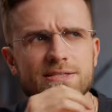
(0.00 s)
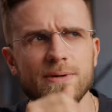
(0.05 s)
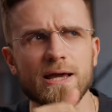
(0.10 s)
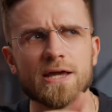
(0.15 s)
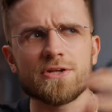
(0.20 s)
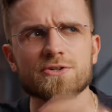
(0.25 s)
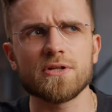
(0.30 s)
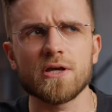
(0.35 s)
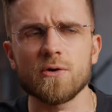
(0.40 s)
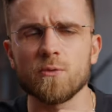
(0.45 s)

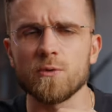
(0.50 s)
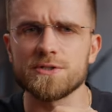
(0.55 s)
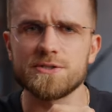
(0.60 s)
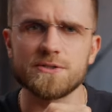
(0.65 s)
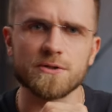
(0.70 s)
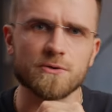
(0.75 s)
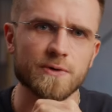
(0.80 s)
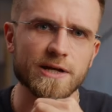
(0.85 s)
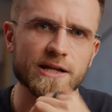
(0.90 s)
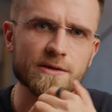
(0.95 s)
imagine I was
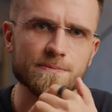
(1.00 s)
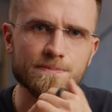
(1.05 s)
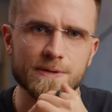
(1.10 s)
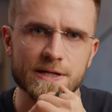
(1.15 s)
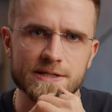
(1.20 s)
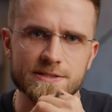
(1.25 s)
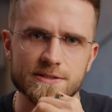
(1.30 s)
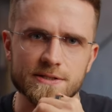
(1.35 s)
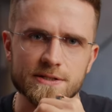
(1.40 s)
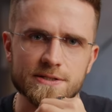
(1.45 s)
to create a
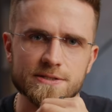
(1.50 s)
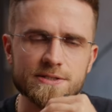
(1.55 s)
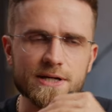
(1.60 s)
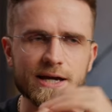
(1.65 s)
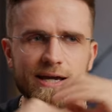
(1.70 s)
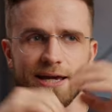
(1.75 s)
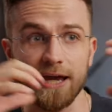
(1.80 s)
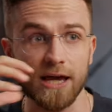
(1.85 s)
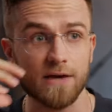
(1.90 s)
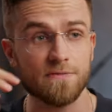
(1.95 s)
business.
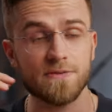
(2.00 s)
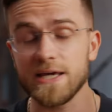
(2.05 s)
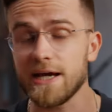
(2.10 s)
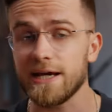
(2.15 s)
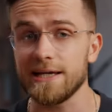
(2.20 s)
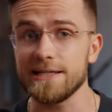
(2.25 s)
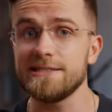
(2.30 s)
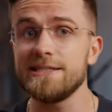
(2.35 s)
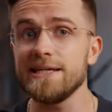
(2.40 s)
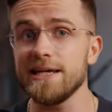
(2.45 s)
I have the
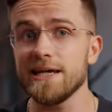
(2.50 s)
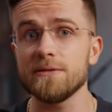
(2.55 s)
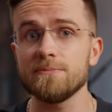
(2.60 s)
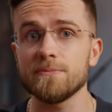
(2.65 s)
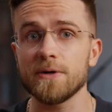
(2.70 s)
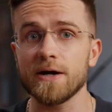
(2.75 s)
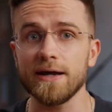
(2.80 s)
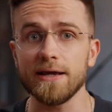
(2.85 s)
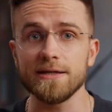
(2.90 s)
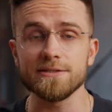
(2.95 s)
idea in
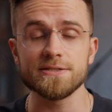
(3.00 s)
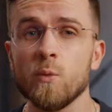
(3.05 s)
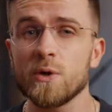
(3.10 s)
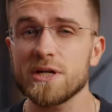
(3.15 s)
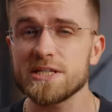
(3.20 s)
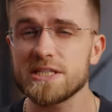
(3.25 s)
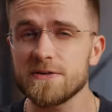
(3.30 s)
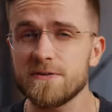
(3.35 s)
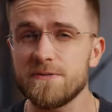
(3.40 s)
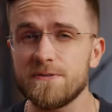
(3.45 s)
mind. What
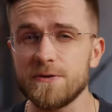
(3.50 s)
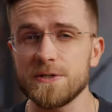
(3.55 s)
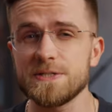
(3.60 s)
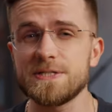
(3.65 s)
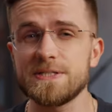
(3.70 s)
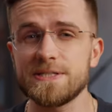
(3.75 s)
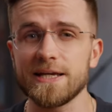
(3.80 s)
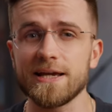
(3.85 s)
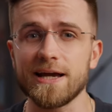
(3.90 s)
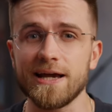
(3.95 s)
is the
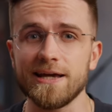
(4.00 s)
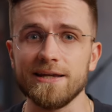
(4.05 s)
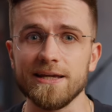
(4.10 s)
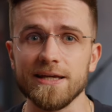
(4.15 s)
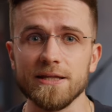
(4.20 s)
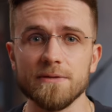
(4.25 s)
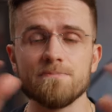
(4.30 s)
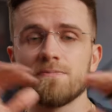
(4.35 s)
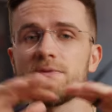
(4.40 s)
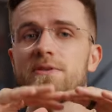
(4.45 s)
first thing I
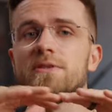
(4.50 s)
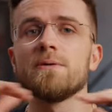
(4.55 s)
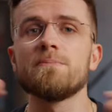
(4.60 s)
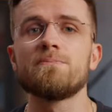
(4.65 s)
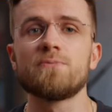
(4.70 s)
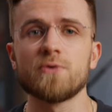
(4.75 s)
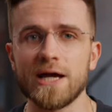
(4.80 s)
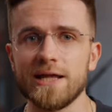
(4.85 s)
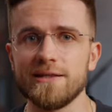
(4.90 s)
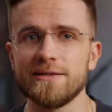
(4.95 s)
need? The
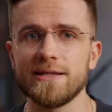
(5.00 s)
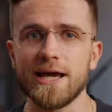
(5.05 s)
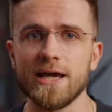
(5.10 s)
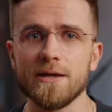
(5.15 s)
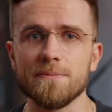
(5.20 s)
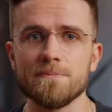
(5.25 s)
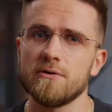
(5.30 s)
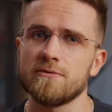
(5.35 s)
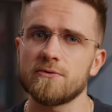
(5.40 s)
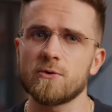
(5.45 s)
brand
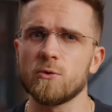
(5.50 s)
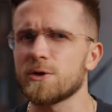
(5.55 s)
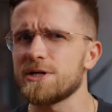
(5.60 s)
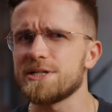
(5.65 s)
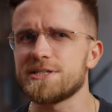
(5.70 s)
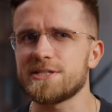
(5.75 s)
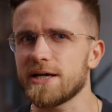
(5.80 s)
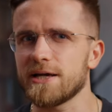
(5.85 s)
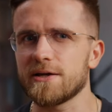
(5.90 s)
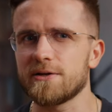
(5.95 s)
name. Of
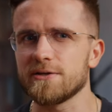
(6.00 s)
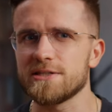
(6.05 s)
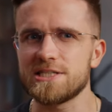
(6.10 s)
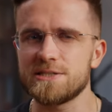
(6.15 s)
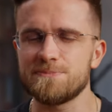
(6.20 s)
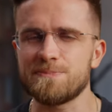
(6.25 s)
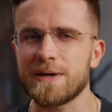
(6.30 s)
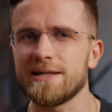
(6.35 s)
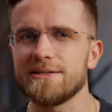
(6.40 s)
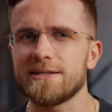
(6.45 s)
course, I could
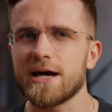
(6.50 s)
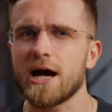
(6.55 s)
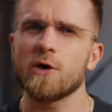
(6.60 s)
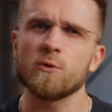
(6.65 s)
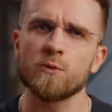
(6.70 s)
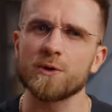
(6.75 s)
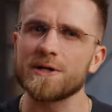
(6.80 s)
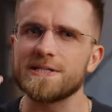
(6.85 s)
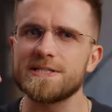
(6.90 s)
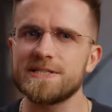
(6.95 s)
spend
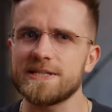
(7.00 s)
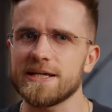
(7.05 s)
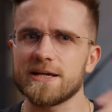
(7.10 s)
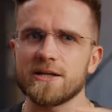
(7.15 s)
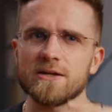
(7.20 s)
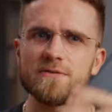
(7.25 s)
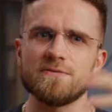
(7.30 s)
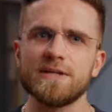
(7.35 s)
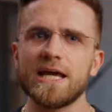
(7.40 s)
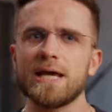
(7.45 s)
hours
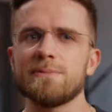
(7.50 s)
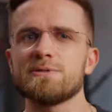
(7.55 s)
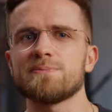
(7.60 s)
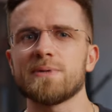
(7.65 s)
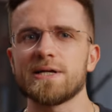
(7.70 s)
thinking of names